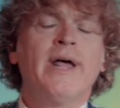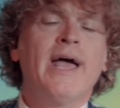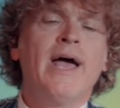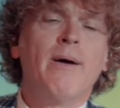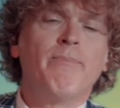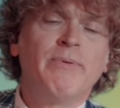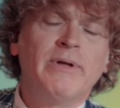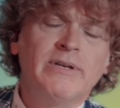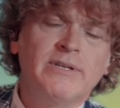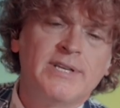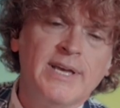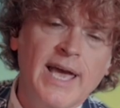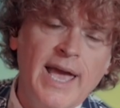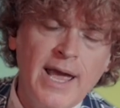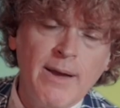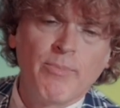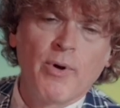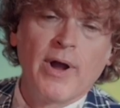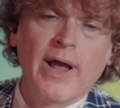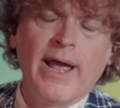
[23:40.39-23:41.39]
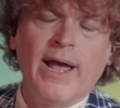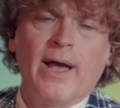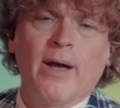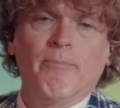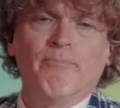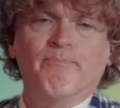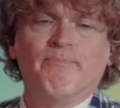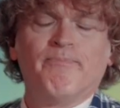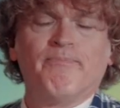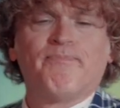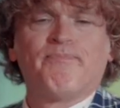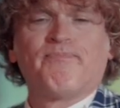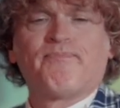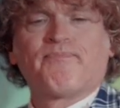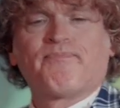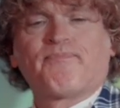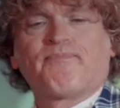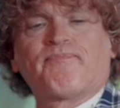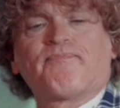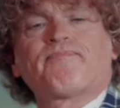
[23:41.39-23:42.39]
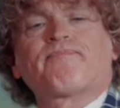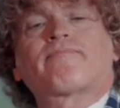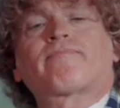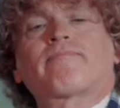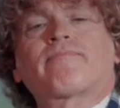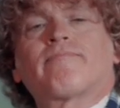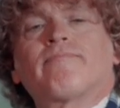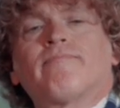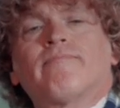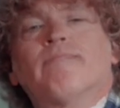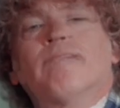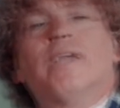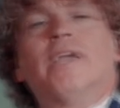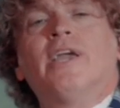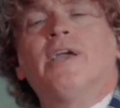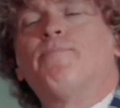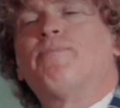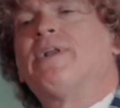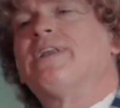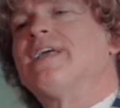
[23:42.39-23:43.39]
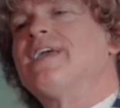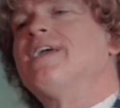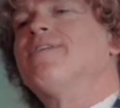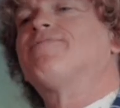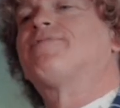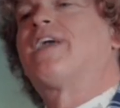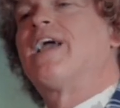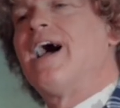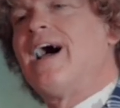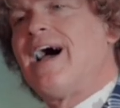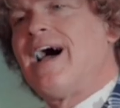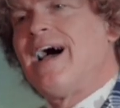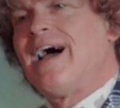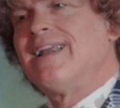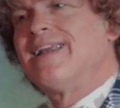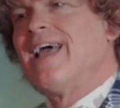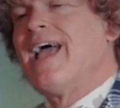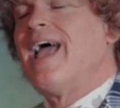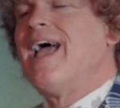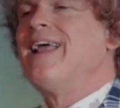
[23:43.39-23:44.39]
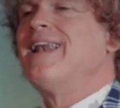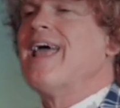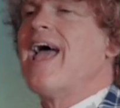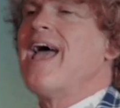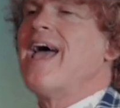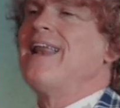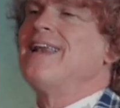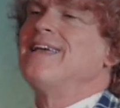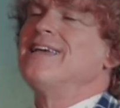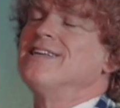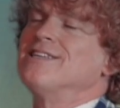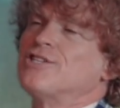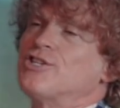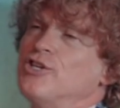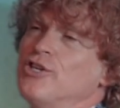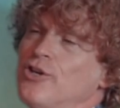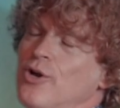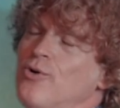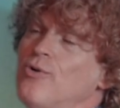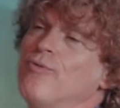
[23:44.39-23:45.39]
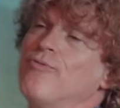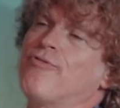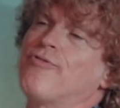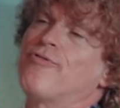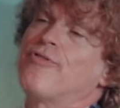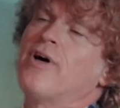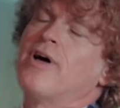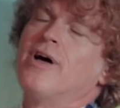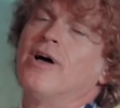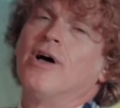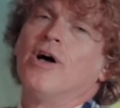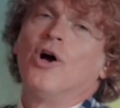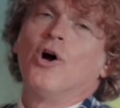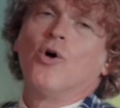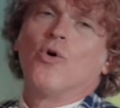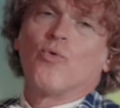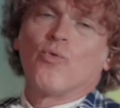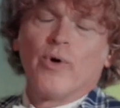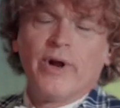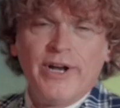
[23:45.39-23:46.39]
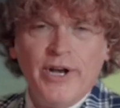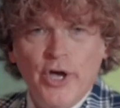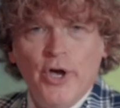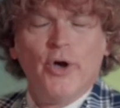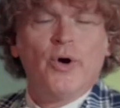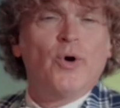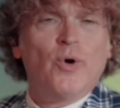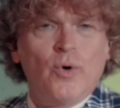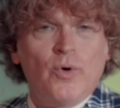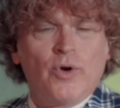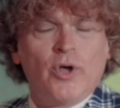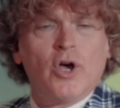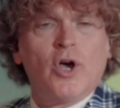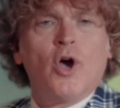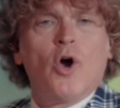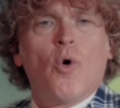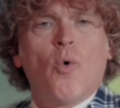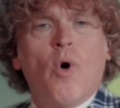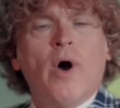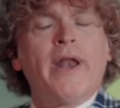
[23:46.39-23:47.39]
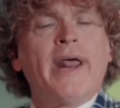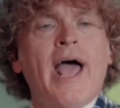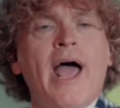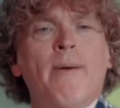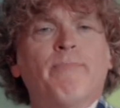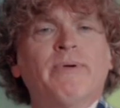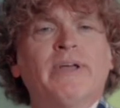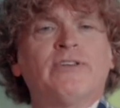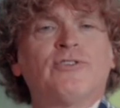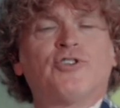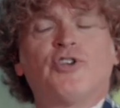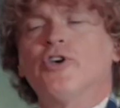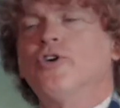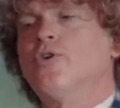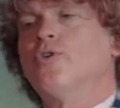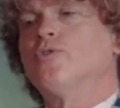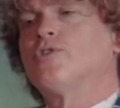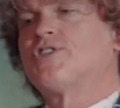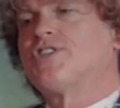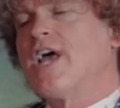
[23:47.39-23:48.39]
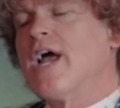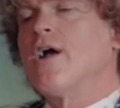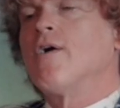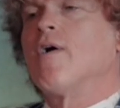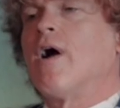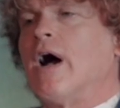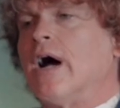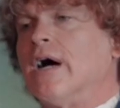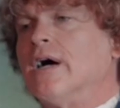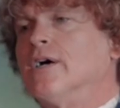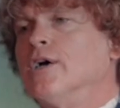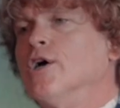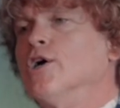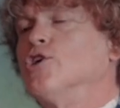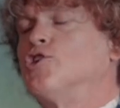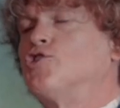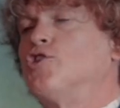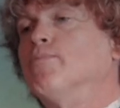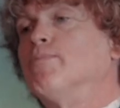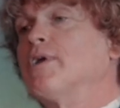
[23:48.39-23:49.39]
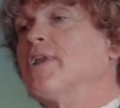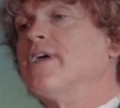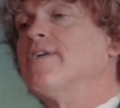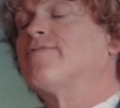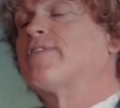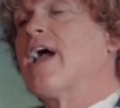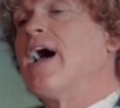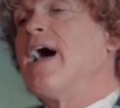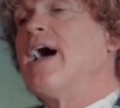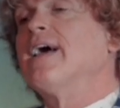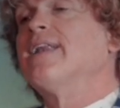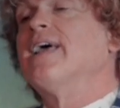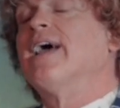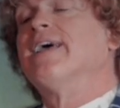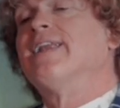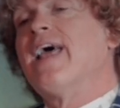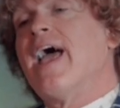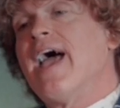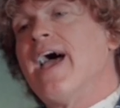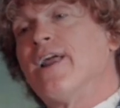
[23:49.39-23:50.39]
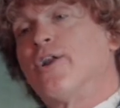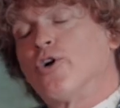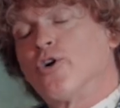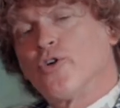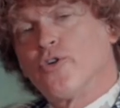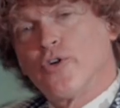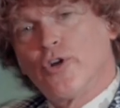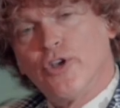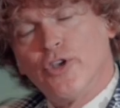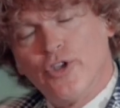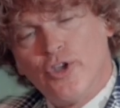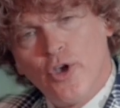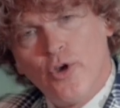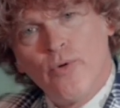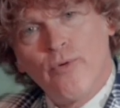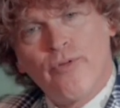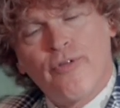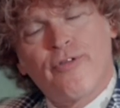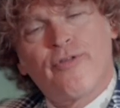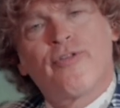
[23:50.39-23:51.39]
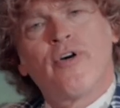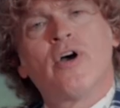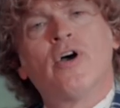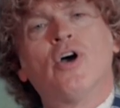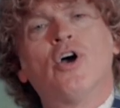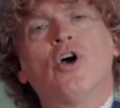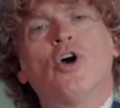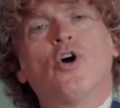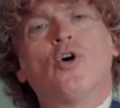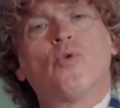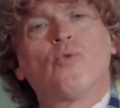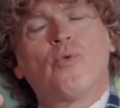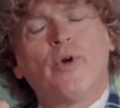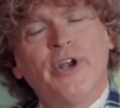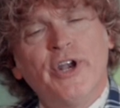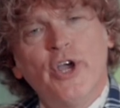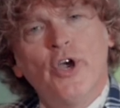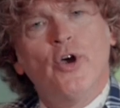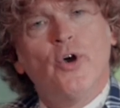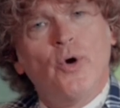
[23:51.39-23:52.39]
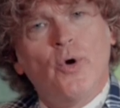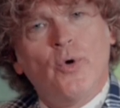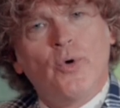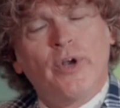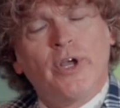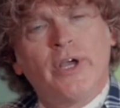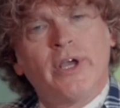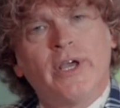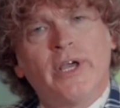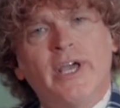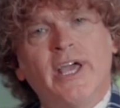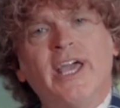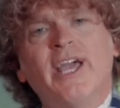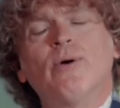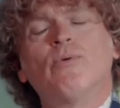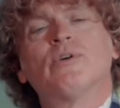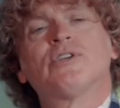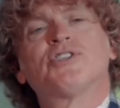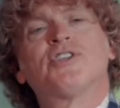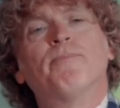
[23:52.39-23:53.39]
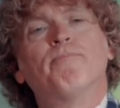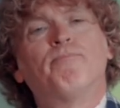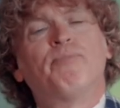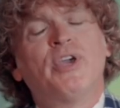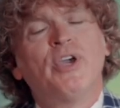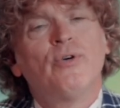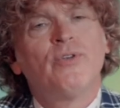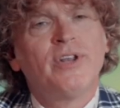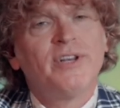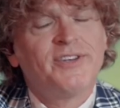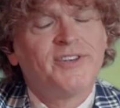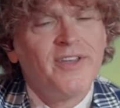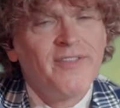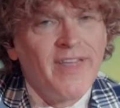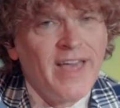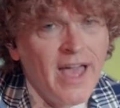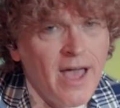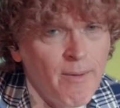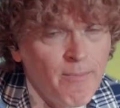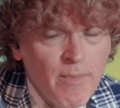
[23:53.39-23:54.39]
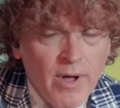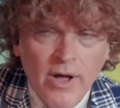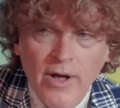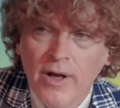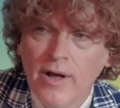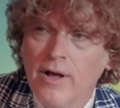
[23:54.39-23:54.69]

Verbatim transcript: happened to Abraham he believed God and had his youth renewed what happened to Sarah she believed God and had her youth renewed it was imputed to them